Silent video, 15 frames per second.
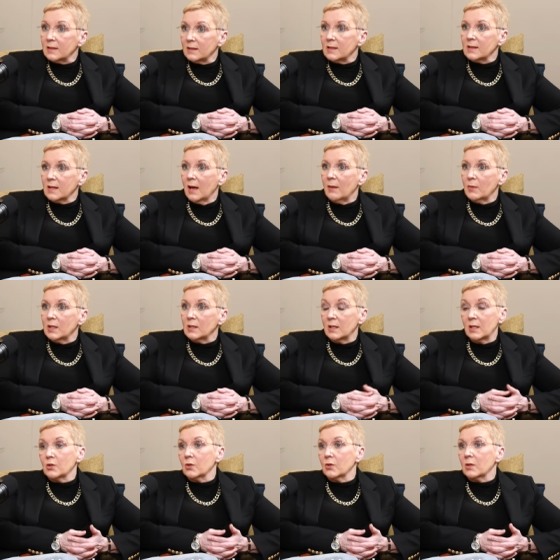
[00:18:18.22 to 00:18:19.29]
Does that make
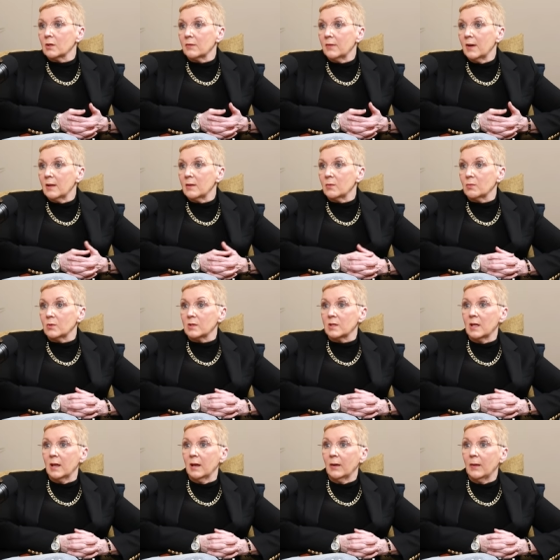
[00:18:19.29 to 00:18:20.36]
sense? Because her father wasn't
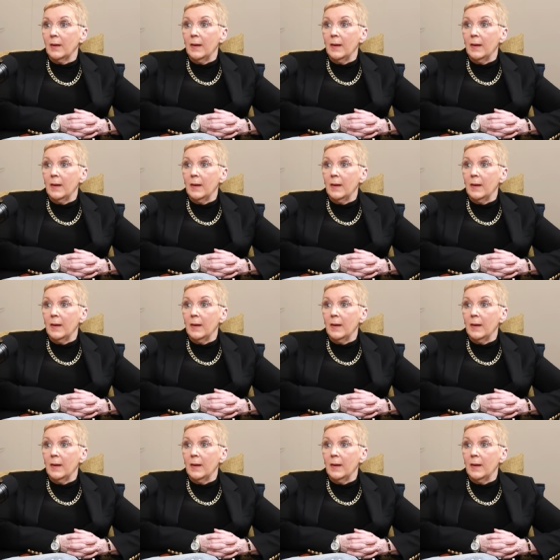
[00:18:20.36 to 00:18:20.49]
there.